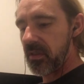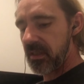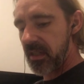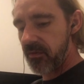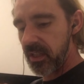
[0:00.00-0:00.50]

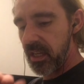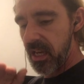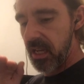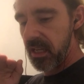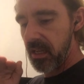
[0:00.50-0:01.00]
It's giving
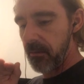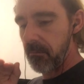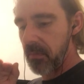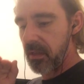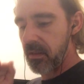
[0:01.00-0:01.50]
a
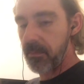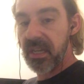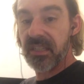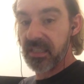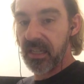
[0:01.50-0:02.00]
the
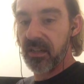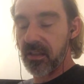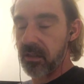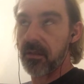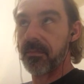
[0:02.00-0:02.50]
bass sound,
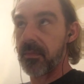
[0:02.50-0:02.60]
the